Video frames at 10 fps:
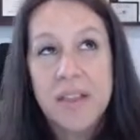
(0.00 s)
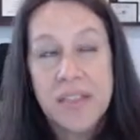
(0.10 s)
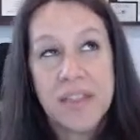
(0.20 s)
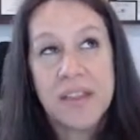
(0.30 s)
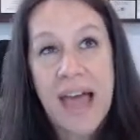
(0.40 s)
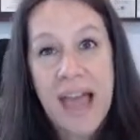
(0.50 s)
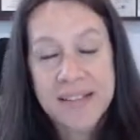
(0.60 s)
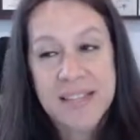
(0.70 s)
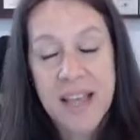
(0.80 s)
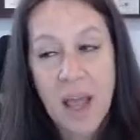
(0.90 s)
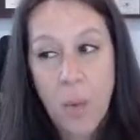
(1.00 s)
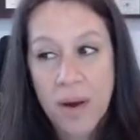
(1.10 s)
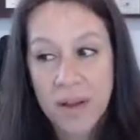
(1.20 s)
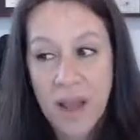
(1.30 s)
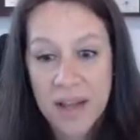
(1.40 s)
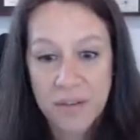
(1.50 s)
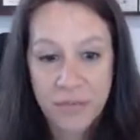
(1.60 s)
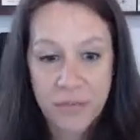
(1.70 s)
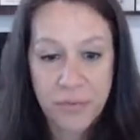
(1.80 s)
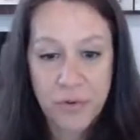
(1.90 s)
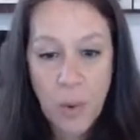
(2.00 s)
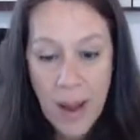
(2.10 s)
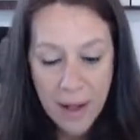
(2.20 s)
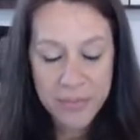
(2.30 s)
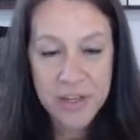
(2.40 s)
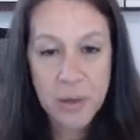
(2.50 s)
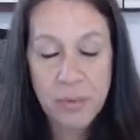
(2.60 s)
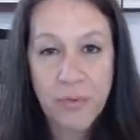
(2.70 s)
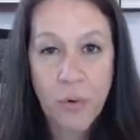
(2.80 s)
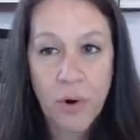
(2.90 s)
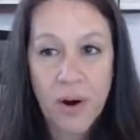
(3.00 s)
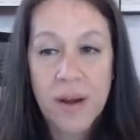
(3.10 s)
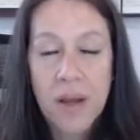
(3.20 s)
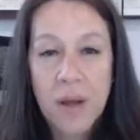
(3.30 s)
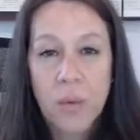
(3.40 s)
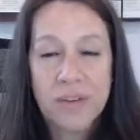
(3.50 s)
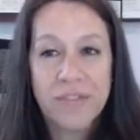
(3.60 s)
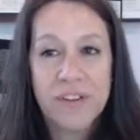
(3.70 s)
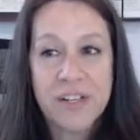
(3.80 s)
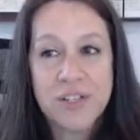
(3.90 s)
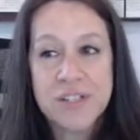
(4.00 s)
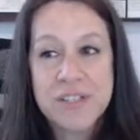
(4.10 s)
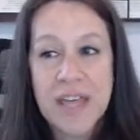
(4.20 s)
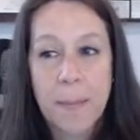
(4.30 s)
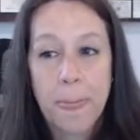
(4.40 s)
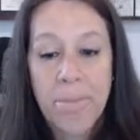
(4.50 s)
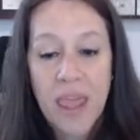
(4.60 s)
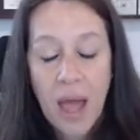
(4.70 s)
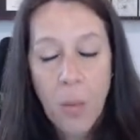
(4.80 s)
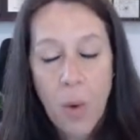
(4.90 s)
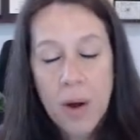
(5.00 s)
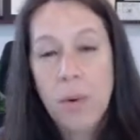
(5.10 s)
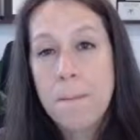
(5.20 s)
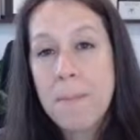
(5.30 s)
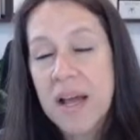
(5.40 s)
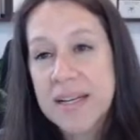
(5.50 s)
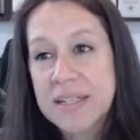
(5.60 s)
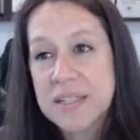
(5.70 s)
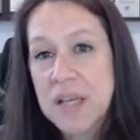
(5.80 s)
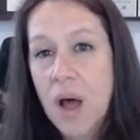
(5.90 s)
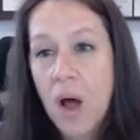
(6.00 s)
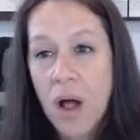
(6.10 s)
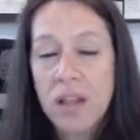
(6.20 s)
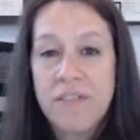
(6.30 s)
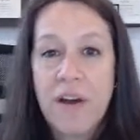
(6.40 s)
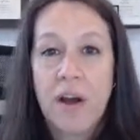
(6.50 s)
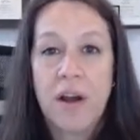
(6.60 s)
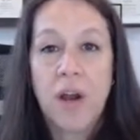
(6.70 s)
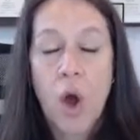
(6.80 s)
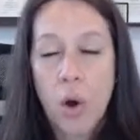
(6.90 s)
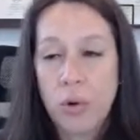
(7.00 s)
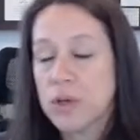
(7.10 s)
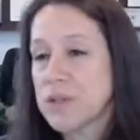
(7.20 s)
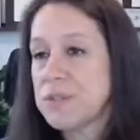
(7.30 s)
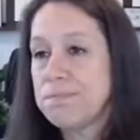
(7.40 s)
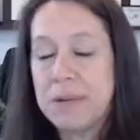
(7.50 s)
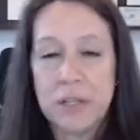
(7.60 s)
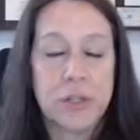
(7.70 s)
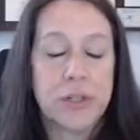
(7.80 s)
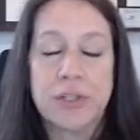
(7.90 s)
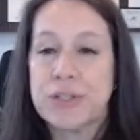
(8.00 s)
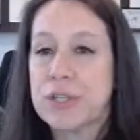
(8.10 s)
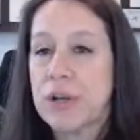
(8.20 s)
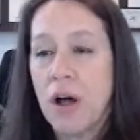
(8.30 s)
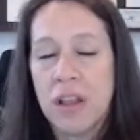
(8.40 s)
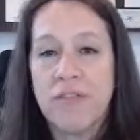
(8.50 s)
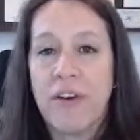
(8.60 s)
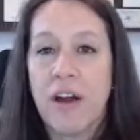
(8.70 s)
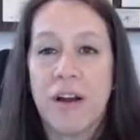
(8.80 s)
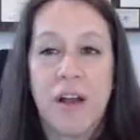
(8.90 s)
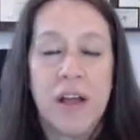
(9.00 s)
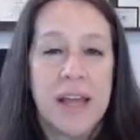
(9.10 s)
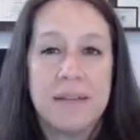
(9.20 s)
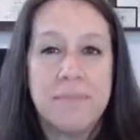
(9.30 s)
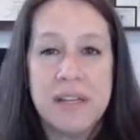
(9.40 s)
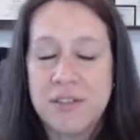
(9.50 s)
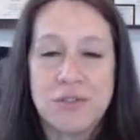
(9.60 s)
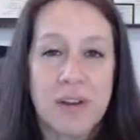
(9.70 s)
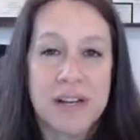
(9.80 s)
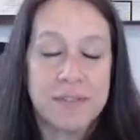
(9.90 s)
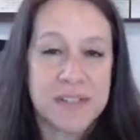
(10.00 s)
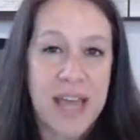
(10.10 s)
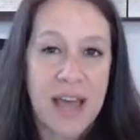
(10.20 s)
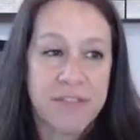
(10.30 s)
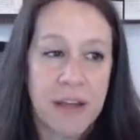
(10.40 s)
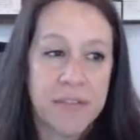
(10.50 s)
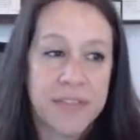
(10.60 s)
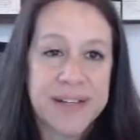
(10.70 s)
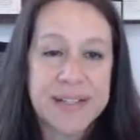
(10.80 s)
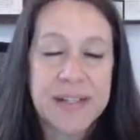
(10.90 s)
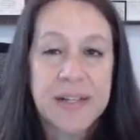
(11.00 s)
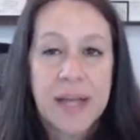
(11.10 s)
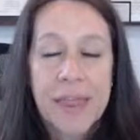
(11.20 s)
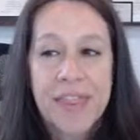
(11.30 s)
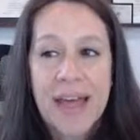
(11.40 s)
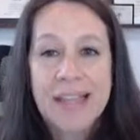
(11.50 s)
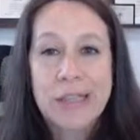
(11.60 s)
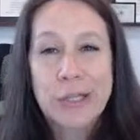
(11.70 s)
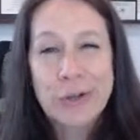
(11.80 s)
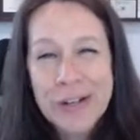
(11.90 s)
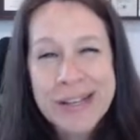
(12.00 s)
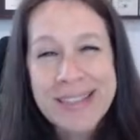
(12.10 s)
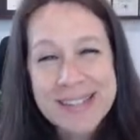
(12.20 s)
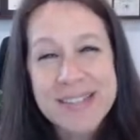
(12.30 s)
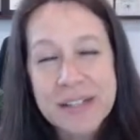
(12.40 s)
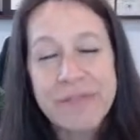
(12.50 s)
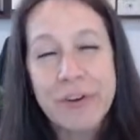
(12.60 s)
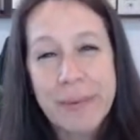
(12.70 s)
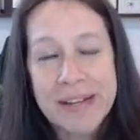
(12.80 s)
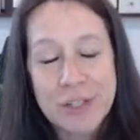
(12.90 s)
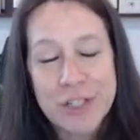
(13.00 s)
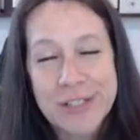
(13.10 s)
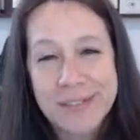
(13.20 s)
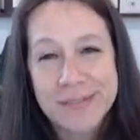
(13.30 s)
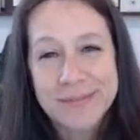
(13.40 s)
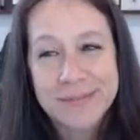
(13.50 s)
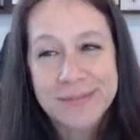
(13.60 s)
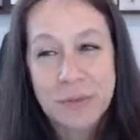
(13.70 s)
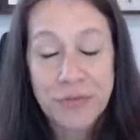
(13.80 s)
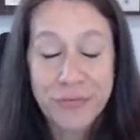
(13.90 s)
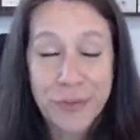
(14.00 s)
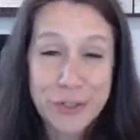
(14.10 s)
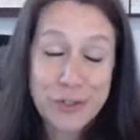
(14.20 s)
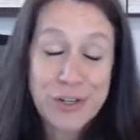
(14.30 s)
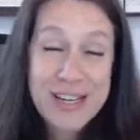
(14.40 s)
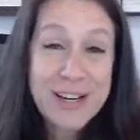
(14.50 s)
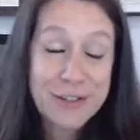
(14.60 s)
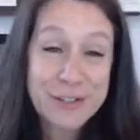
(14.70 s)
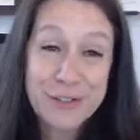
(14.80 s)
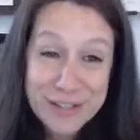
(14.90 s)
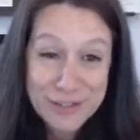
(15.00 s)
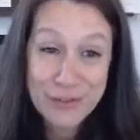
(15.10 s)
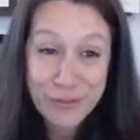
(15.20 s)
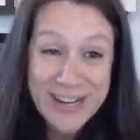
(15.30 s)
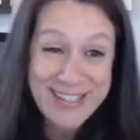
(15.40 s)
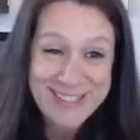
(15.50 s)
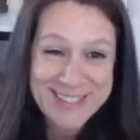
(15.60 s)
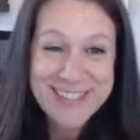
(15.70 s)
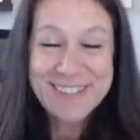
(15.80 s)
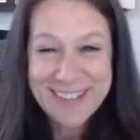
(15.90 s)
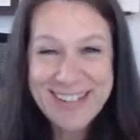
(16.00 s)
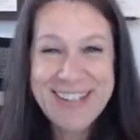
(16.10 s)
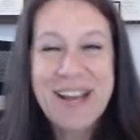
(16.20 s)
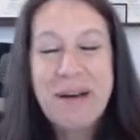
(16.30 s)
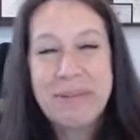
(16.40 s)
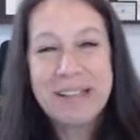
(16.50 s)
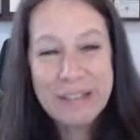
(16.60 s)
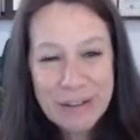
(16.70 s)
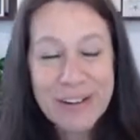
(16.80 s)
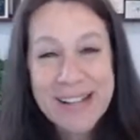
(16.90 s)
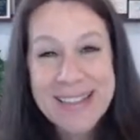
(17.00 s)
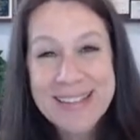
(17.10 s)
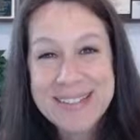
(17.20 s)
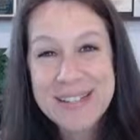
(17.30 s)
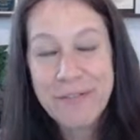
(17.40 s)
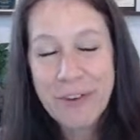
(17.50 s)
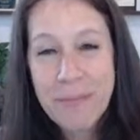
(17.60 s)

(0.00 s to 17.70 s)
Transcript: the last thing I want to kind of throw out there before we finish is that I want to remind all of our coders, billers, all of our administrative staff out there that learning this information, well, first you're here, so that's great, right? But learning this is